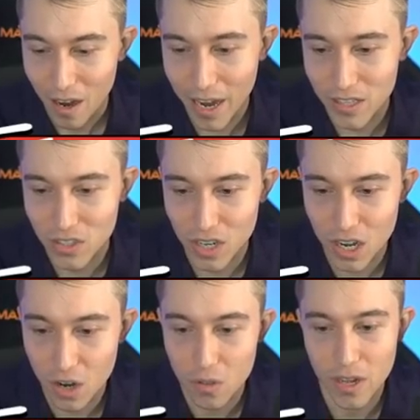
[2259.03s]
All right,
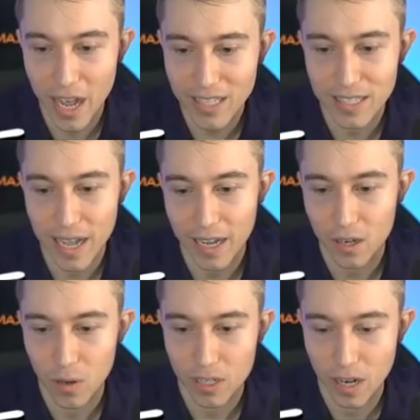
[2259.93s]
so the next
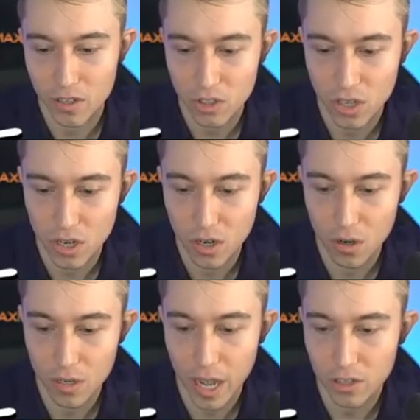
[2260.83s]
deck. Wait, did I
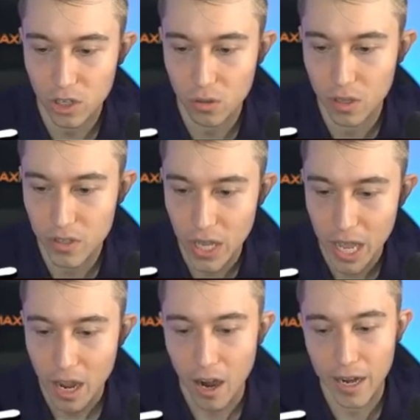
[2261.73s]
show? Yeah, I showed these.
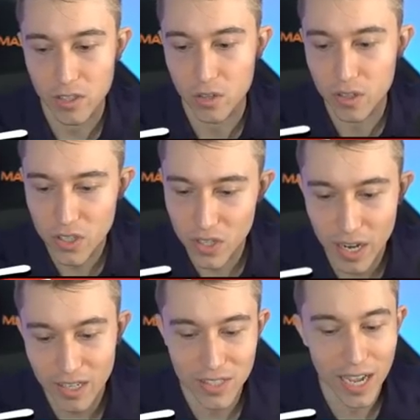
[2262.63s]
All right, so this is
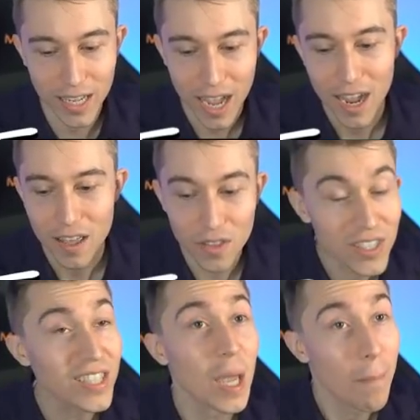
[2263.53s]
the next deck.
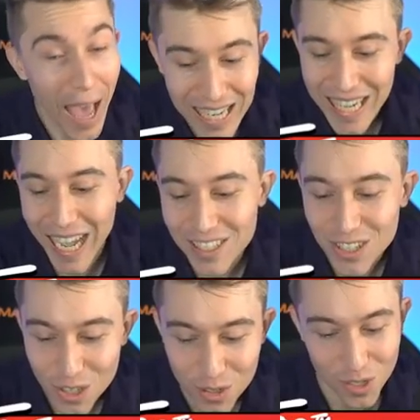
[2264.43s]
This is a P.E.K.K.A.
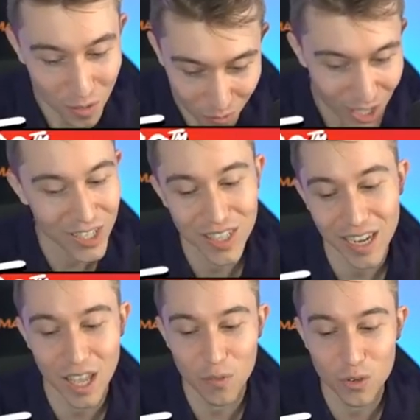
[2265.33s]
Executioner Phoenix
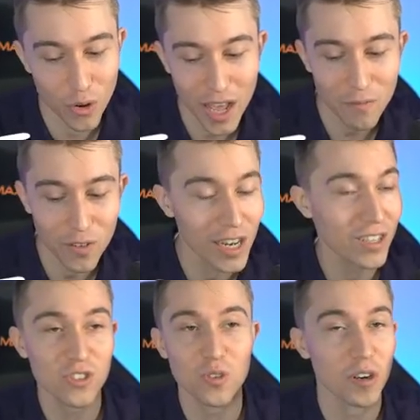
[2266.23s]
deck. If you don't have
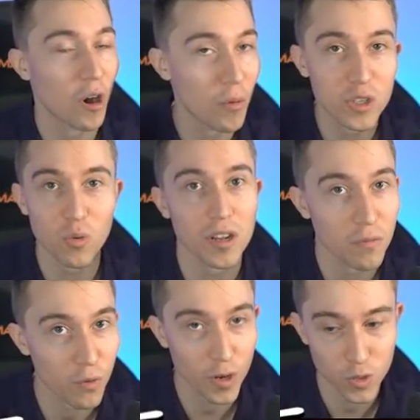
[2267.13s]
Phoenix, you can always run
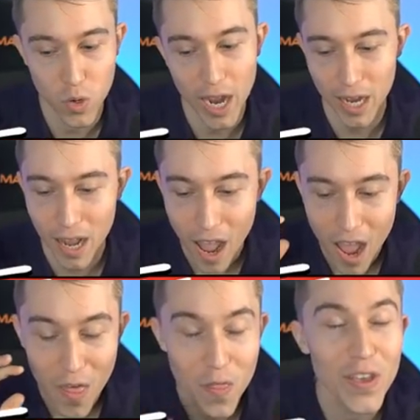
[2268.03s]
Inferno Dragon.
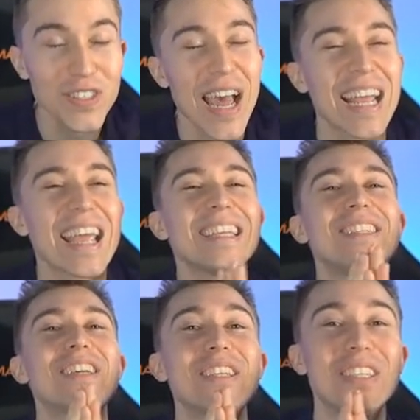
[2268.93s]
This deck is
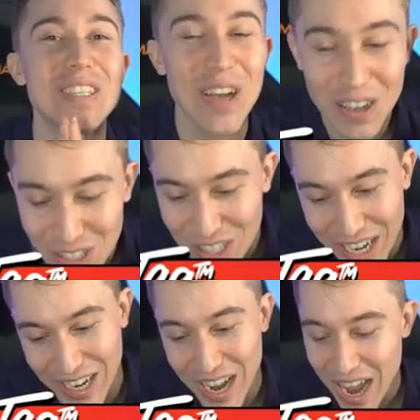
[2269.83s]

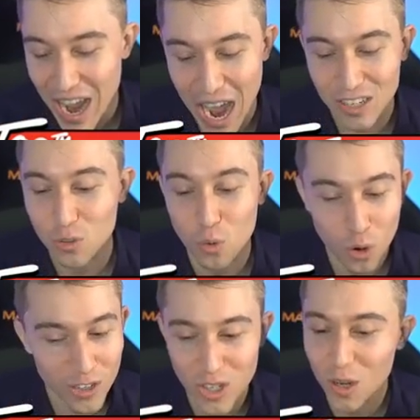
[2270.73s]
disgusting at
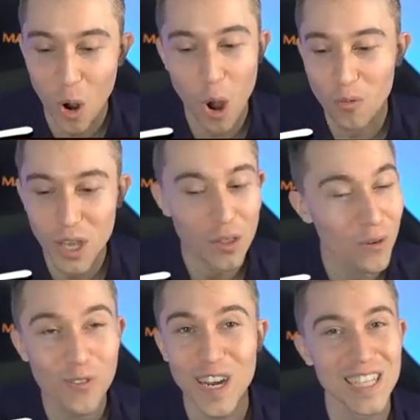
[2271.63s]
crushing all the
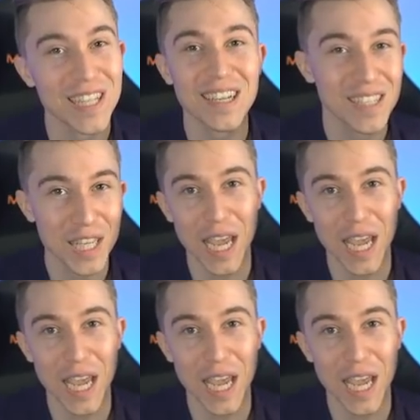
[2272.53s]
other Phoenix decks in the